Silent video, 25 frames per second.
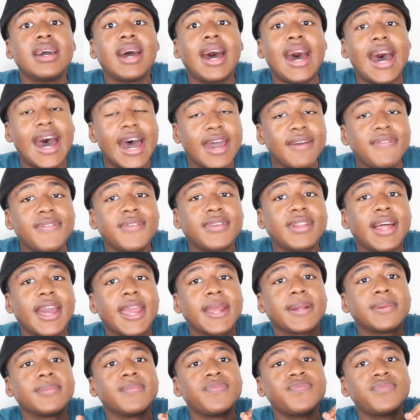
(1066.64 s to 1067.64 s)
I feel
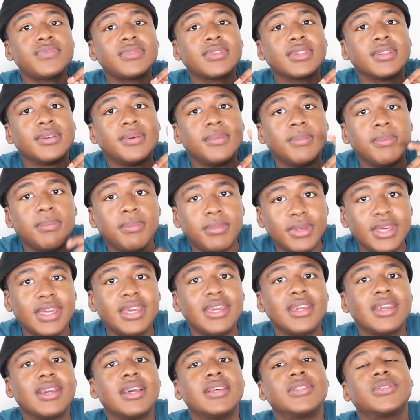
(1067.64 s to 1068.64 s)
like
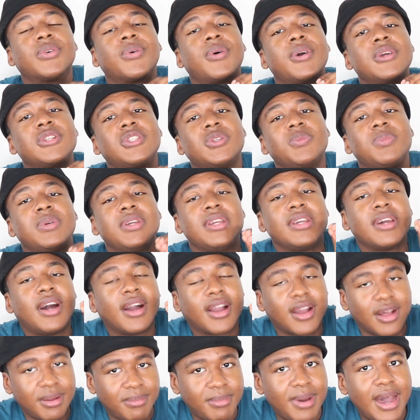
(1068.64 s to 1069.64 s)
meat is going to be a
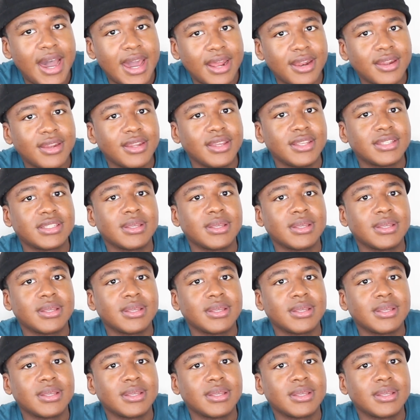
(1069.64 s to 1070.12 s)
commodity.